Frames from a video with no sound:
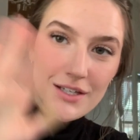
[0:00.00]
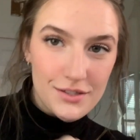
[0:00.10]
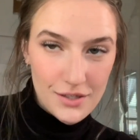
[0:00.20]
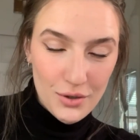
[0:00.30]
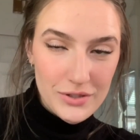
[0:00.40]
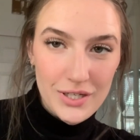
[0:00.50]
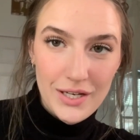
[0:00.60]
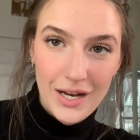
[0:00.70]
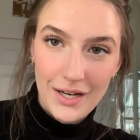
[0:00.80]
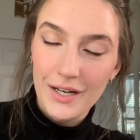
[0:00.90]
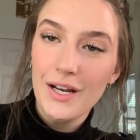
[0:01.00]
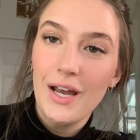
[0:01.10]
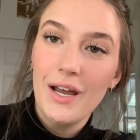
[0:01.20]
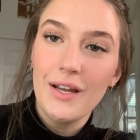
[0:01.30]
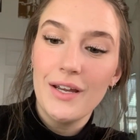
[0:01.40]
So today
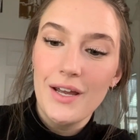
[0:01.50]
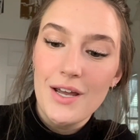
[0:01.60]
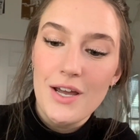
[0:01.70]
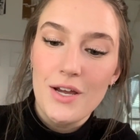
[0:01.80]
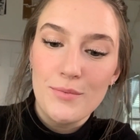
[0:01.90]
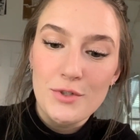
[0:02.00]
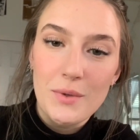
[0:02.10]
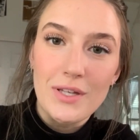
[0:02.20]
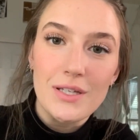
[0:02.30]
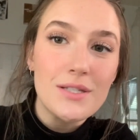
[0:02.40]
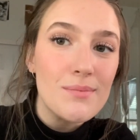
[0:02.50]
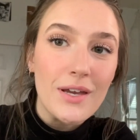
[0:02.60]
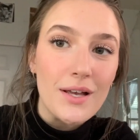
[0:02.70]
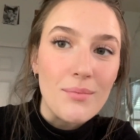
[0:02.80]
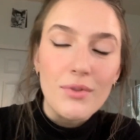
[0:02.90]
I am doing this
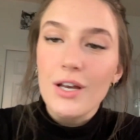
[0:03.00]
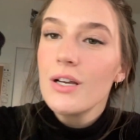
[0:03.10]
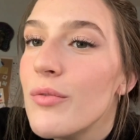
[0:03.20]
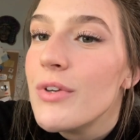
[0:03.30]
makeup look.